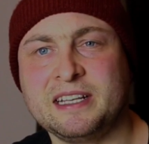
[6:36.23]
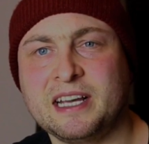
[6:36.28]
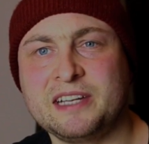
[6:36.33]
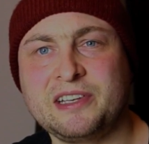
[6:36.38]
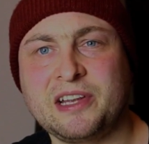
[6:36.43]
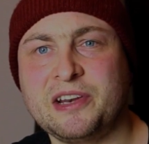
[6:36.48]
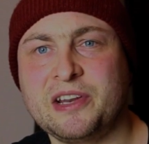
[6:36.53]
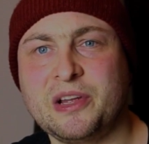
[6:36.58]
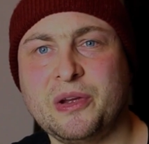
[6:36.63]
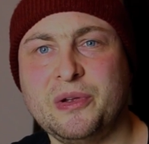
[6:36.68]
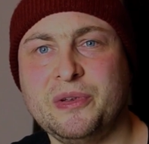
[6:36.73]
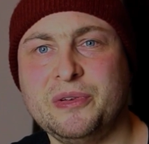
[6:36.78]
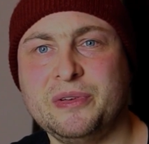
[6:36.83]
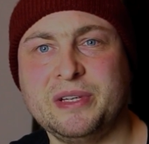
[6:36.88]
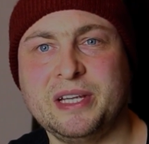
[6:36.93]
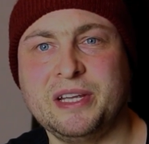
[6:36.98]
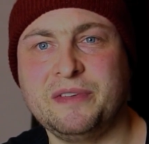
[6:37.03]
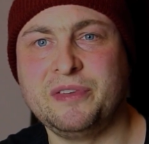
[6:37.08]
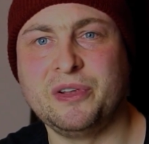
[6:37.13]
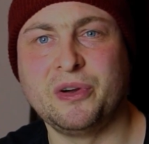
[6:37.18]
don't know
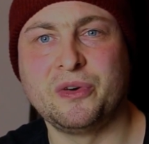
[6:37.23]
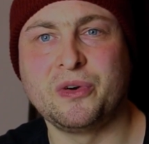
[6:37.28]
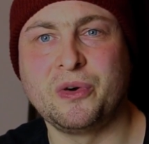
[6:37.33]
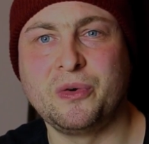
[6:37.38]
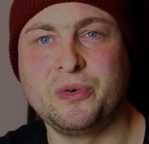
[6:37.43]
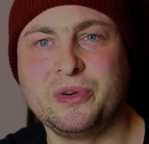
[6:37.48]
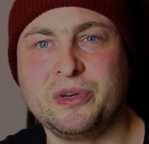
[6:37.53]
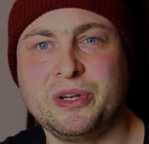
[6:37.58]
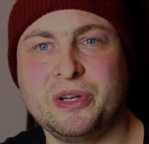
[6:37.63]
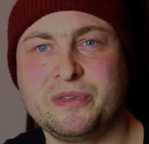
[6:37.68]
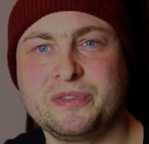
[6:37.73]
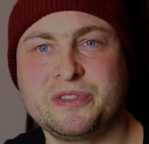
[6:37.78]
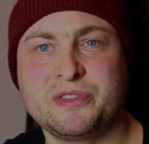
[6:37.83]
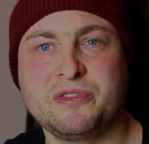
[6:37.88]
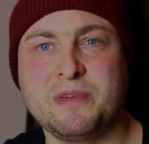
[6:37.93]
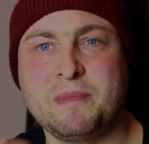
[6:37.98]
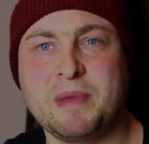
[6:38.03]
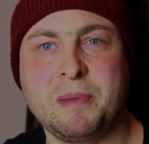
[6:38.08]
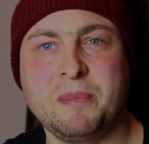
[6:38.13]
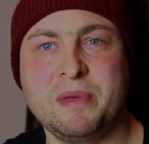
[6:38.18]
if you're old enough to
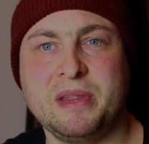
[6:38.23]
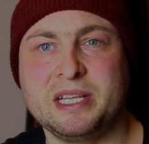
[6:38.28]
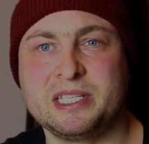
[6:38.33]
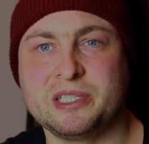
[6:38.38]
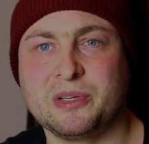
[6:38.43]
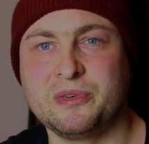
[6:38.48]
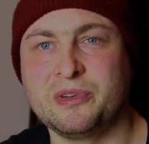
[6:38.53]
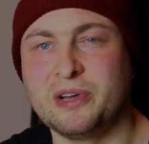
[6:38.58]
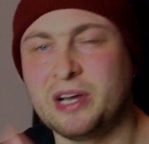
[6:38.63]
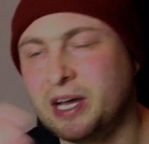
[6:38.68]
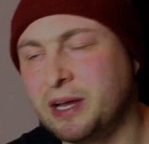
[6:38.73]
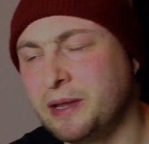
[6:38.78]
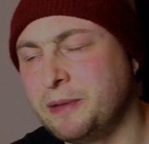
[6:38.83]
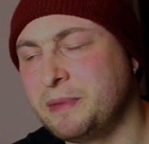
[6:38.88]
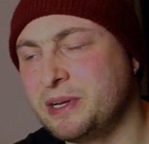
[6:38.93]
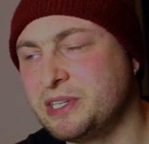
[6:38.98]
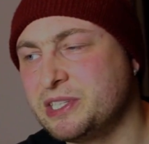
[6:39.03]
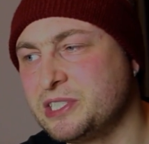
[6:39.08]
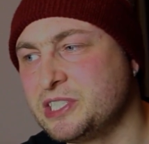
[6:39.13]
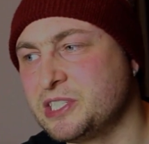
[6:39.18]
remember this or not, I
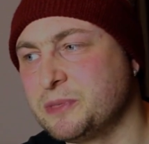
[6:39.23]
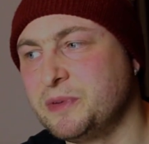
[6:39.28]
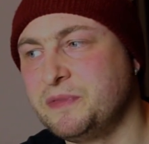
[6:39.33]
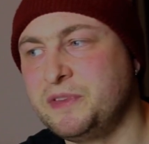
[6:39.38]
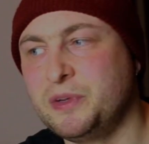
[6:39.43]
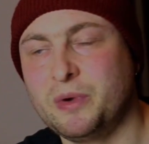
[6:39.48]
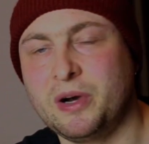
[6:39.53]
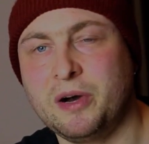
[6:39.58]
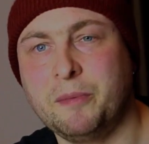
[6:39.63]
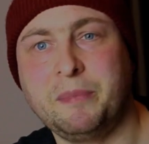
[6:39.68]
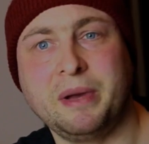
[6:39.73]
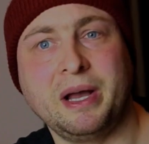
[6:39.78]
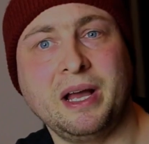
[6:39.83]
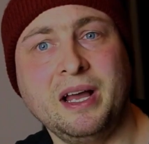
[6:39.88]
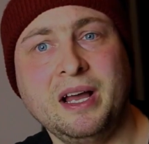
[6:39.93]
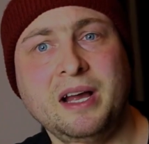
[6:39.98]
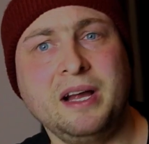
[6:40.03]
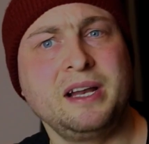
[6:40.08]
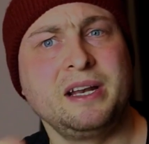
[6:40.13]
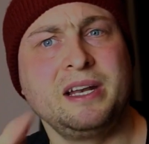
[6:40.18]
imagine some of you are,
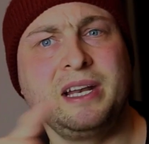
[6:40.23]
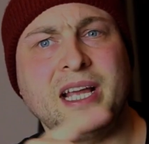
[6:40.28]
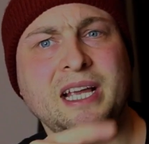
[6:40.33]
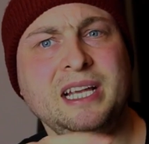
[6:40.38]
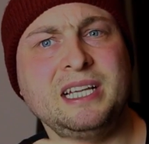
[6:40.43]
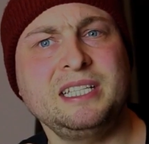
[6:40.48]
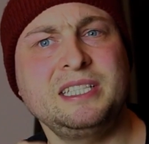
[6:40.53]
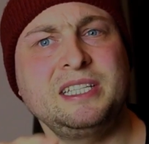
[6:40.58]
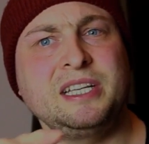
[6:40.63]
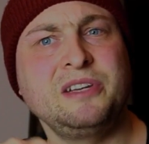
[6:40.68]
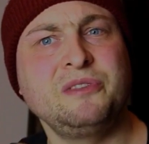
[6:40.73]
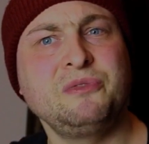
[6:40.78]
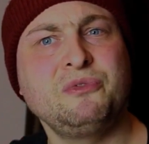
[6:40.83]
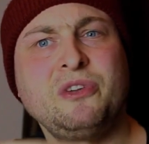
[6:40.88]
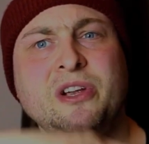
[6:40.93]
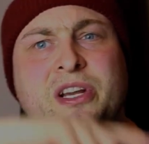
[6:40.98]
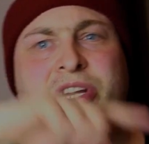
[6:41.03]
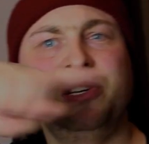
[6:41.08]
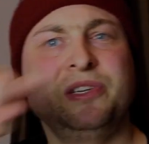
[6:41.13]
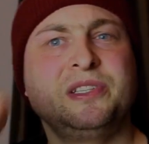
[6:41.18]
but lights didn't
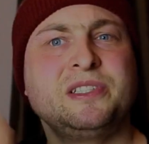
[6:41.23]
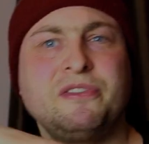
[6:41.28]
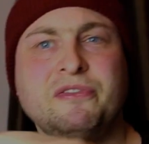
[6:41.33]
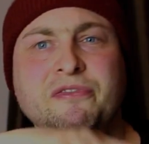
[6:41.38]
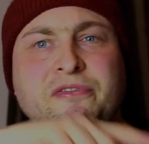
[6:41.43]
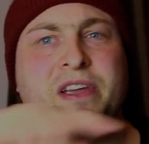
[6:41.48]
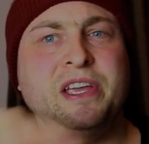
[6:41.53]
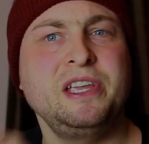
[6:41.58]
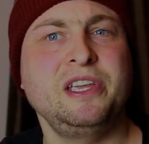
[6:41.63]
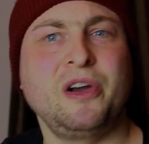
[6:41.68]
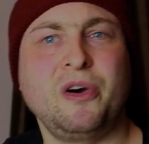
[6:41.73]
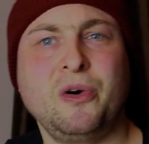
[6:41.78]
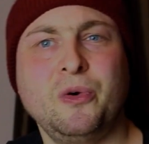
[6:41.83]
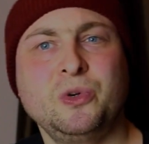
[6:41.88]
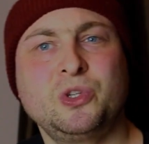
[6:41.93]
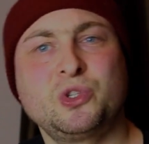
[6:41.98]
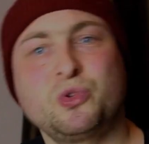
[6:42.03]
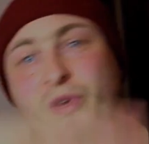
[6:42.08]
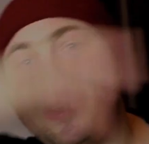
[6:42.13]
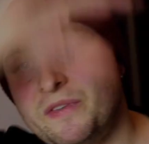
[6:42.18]
really used to fit your
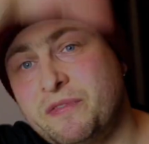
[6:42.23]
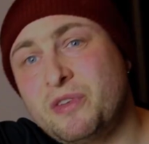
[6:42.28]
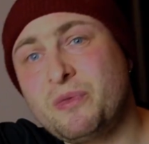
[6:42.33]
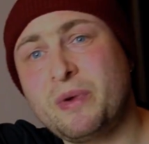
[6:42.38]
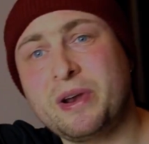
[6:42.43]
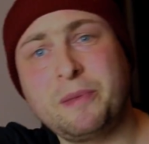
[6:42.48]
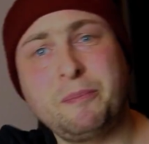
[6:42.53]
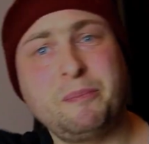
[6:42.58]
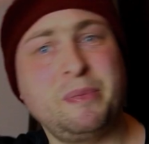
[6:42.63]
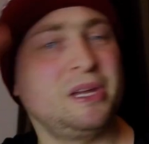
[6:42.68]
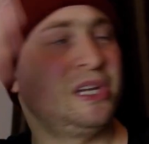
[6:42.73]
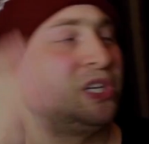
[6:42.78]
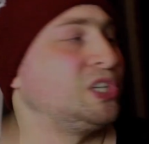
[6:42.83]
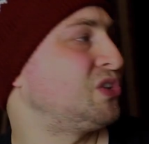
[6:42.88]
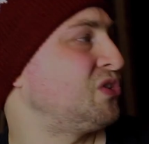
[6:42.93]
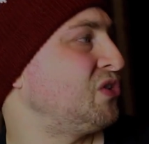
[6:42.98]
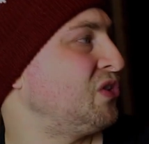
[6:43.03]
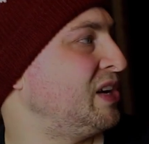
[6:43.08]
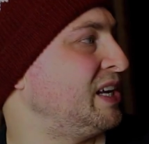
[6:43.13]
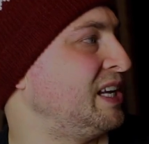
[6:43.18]
whole tree if you had a big
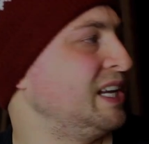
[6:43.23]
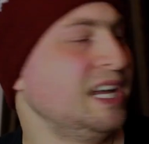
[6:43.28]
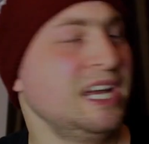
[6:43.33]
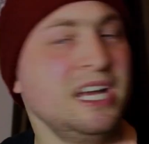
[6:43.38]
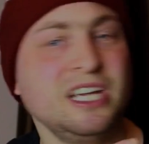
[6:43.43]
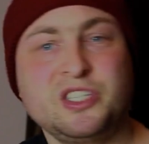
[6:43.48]
tree,